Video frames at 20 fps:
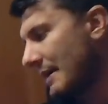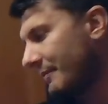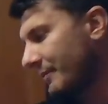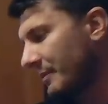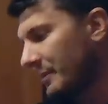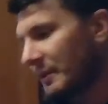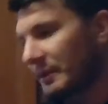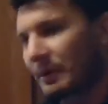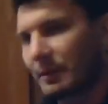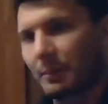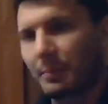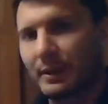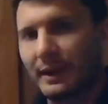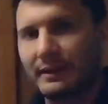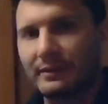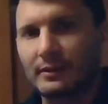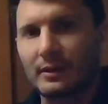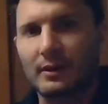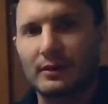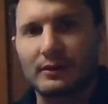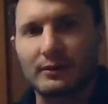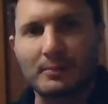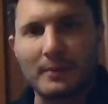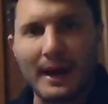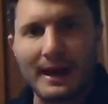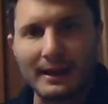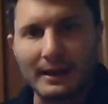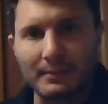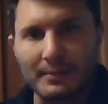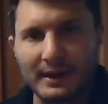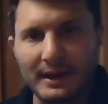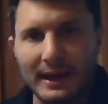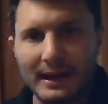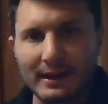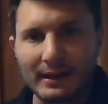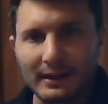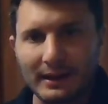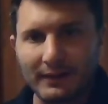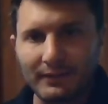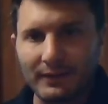from a little place called Smiling
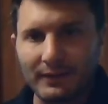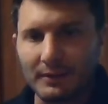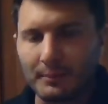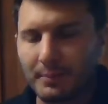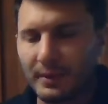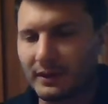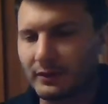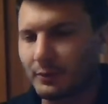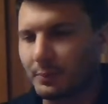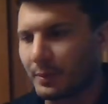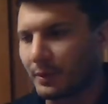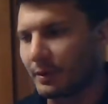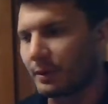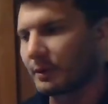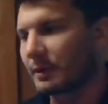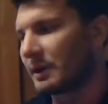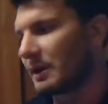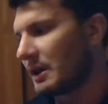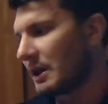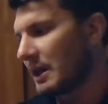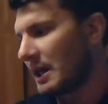Banana Leaf here in Pittsburgh.